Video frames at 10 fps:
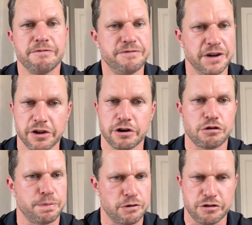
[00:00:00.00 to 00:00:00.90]
fillers,
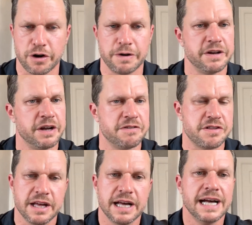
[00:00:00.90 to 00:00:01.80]
preservatives,
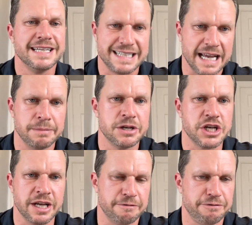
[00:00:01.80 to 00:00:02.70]
damaging
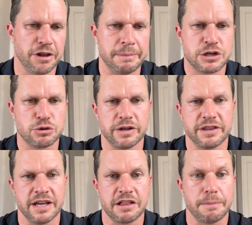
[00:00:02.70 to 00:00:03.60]
inflammatory
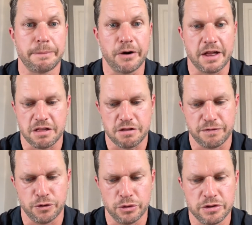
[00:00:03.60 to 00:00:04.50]
things in processed
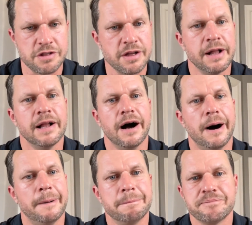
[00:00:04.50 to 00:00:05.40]
foods.
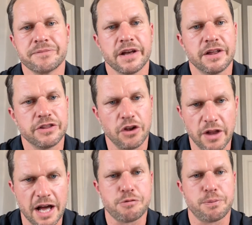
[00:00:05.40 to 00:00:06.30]
The
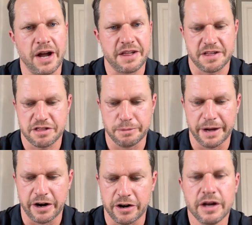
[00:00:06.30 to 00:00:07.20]
less processed, the
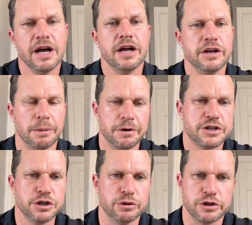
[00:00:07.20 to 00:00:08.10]
better. Number
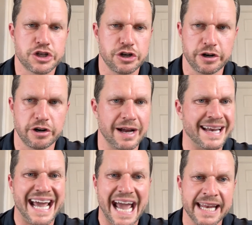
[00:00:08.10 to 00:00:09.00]
2, sugar and
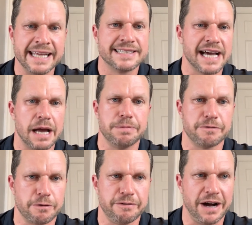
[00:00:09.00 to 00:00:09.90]
any type of
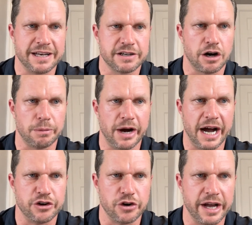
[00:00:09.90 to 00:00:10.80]
refined
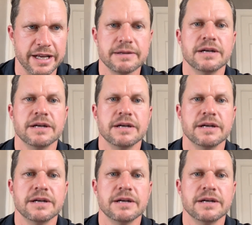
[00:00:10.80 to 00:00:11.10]
carbohydrate